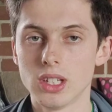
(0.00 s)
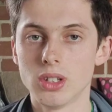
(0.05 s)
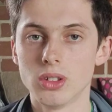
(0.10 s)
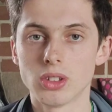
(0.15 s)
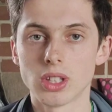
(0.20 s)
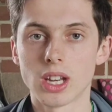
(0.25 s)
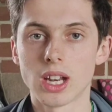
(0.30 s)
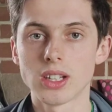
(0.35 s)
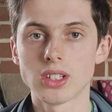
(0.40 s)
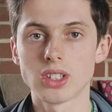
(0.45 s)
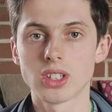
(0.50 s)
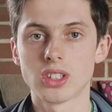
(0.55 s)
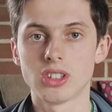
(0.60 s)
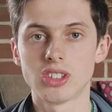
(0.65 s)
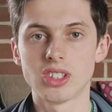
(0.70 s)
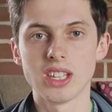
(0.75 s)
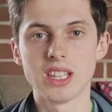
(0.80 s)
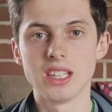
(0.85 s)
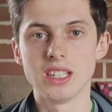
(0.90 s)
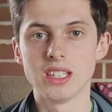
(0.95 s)
you can
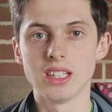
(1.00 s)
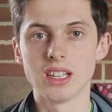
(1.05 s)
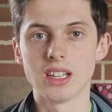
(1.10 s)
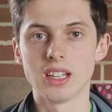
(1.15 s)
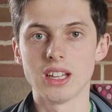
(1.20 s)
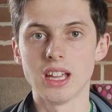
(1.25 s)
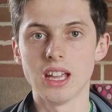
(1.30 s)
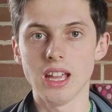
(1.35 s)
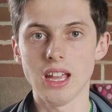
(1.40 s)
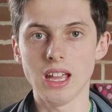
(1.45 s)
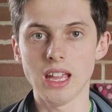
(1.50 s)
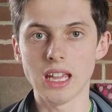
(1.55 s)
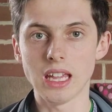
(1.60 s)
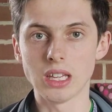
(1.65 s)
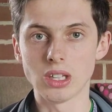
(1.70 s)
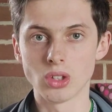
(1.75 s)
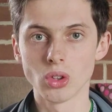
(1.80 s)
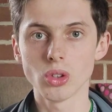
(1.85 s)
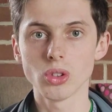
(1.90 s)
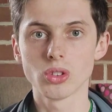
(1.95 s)
see, it does
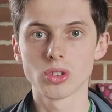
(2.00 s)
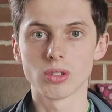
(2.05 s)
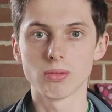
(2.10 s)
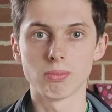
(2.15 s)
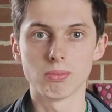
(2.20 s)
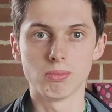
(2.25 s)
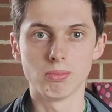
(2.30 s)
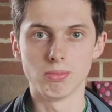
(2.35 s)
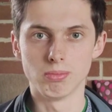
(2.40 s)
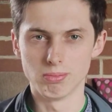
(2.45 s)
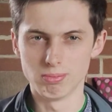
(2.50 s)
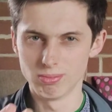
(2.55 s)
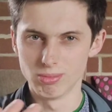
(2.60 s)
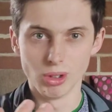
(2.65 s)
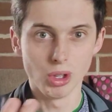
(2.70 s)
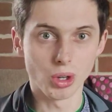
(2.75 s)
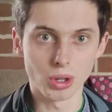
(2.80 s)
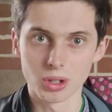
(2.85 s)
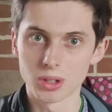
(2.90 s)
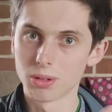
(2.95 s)
look
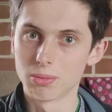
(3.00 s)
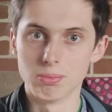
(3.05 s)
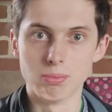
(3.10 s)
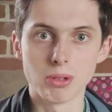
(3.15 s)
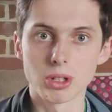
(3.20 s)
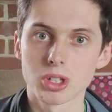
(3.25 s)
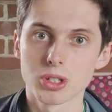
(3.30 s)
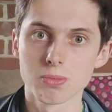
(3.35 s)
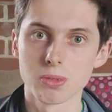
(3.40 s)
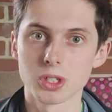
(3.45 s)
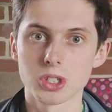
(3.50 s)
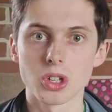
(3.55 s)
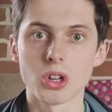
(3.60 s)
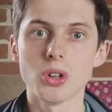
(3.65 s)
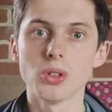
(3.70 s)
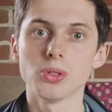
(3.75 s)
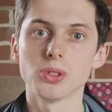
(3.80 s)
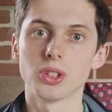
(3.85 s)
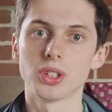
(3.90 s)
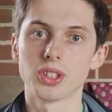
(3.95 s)
much, much older
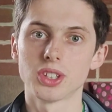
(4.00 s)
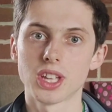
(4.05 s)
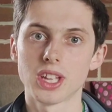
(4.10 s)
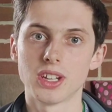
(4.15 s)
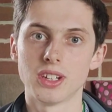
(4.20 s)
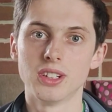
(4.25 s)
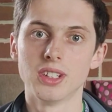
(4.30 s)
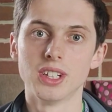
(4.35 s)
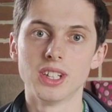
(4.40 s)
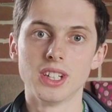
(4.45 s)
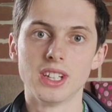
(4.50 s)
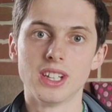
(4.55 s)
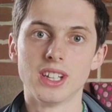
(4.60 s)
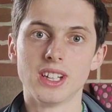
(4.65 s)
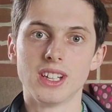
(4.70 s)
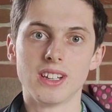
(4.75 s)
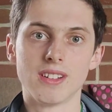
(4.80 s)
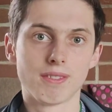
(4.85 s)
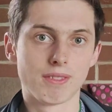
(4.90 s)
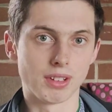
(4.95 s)
than for
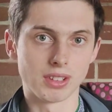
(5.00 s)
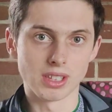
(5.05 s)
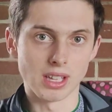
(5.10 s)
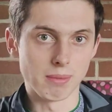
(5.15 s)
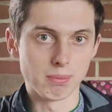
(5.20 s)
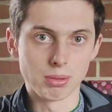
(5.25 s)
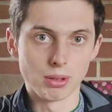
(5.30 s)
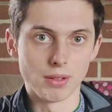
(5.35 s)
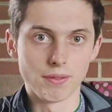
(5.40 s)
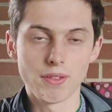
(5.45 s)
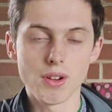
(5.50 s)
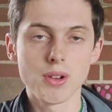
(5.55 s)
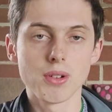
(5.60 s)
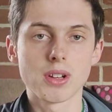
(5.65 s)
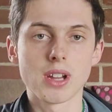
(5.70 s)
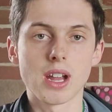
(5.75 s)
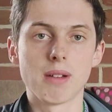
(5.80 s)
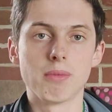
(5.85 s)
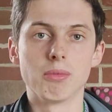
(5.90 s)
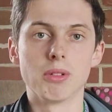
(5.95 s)
example, a phone camera.
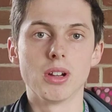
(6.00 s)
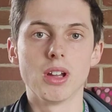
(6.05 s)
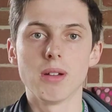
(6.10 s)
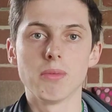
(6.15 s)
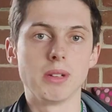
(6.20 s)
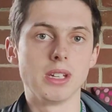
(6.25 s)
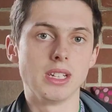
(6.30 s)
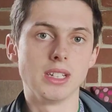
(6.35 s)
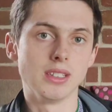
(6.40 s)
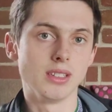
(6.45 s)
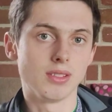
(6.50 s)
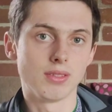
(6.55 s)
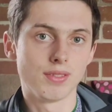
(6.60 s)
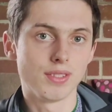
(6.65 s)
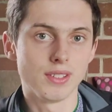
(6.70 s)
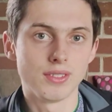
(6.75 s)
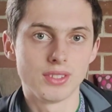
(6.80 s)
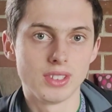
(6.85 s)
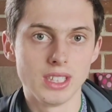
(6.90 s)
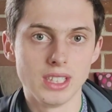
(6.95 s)
I mean, it's 15
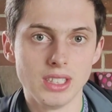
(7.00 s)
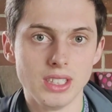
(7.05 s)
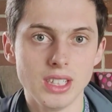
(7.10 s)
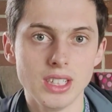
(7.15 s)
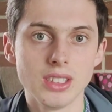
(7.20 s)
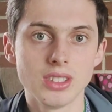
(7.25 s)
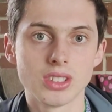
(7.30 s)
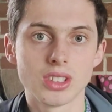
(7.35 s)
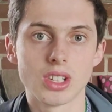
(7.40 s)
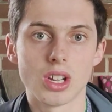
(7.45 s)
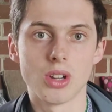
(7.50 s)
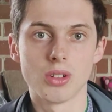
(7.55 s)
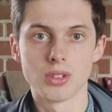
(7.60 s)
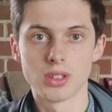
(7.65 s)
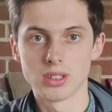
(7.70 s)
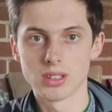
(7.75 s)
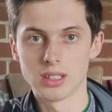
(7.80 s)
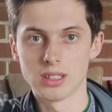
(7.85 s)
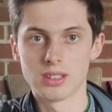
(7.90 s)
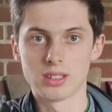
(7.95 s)
years ago that this
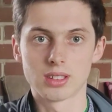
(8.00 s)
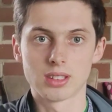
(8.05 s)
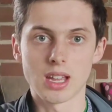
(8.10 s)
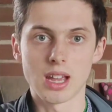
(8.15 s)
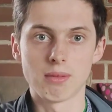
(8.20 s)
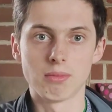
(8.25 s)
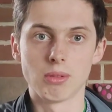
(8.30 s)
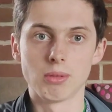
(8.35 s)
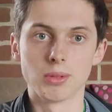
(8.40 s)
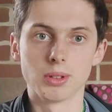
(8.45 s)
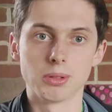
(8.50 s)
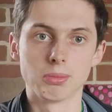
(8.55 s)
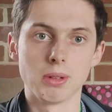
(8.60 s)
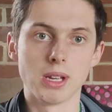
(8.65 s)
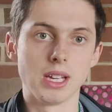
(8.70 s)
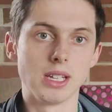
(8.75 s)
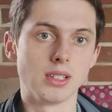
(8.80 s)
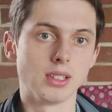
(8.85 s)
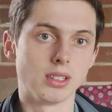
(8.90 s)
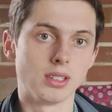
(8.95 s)
camera was made,
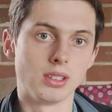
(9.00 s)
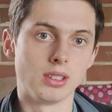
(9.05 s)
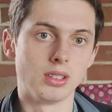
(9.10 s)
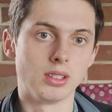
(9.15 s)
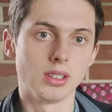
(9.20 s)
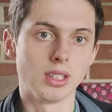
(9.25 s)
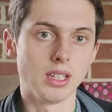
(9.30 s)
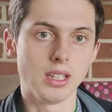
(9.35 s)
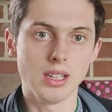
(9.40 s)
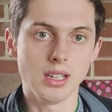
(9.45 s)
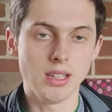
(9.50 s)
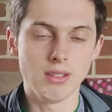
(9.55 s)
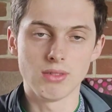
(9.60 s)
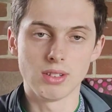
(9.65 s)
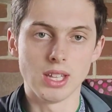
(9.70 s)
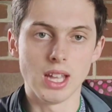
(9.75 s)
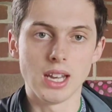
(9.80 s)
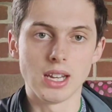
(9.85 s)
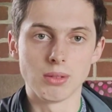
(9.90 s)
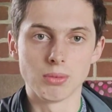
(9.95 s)
and even then it
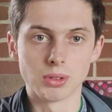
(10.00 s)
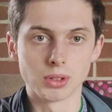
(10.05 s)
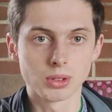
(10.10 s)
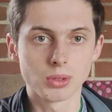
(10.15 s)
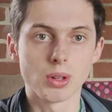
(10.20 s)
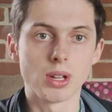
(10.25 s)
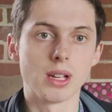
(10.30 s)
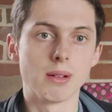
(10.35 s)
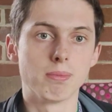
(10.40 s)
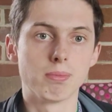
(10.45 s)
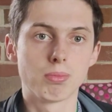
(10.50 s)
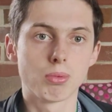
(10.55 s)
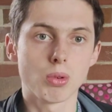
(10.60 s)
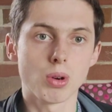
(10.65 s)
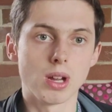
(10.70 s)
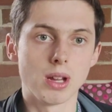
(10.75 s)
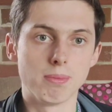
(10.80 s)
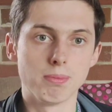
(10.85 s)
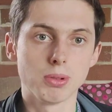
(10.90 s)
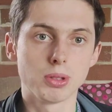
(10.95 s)
was quite a
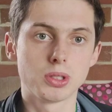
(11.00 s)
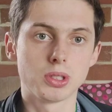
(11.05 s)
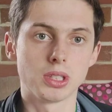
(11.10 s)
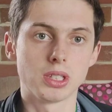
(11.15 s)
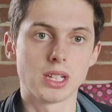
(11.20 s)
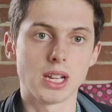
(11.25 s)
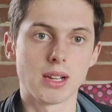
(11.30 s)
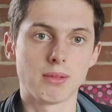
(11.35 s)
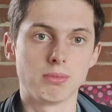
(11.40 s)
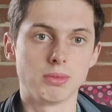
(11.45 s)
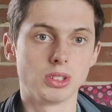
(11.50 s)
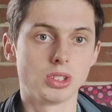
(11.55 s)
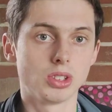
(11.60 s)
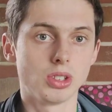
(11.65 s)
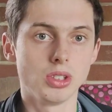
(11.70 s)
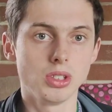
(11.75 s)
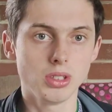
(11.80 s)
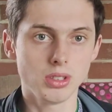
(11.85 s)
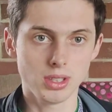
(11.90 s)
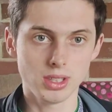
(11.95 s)
budget camera. So you
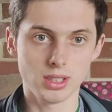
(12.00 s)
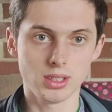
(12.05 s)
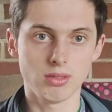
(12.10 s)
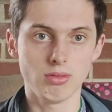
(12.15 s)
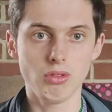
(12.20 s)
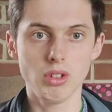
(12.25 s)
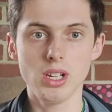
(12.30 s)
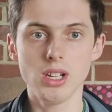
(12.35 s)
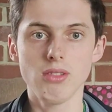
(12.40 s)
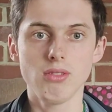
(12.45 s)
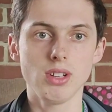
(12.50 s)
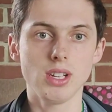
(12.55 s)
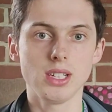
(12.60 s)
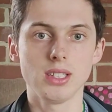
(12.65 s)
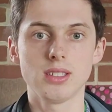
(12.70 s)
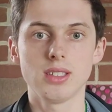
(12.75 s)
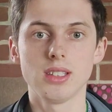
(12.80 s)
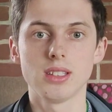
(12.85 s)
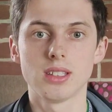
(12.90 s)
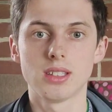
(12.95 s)
can really see the
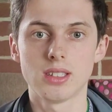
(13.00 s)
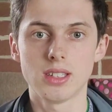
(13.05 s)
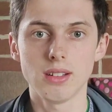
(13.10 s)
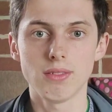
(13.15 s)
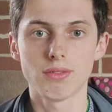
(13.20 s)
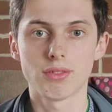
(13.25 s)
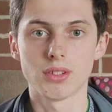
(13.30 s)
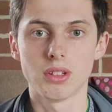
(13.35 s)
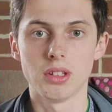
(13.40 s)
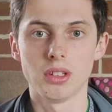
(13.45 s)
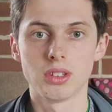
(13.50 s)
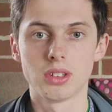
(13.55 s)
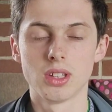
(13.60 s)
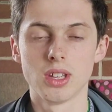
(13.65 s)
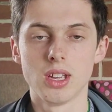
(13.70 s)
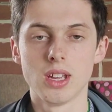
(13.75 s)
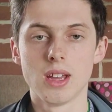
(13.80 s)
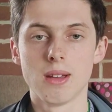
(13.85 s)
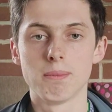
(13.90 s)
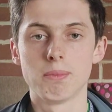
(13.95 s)
difference
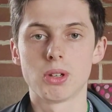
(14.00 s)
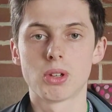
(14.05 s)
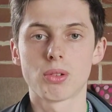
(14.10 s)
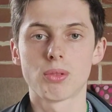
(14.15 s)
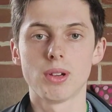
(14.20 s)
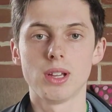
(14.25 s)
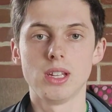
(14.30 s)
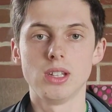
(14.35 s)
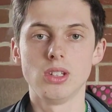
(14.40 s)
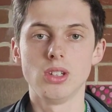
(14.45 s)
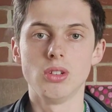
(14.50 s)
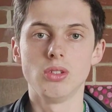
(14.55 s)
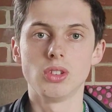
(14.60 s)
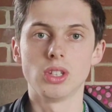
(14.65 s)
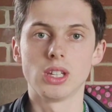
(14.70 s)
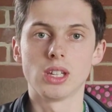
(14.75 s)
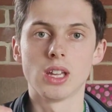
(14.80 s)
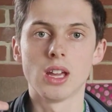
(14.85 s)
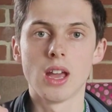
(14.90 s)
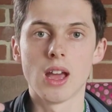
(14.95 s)
between using
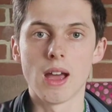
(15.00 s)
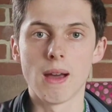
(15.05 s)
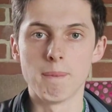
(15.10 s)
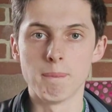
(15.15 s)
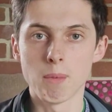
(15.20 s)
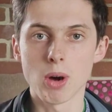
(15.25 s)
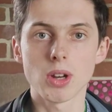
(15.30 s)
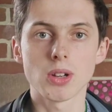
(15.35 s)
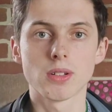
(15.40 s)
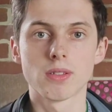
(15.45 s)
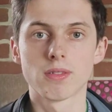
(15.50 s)
a modern phone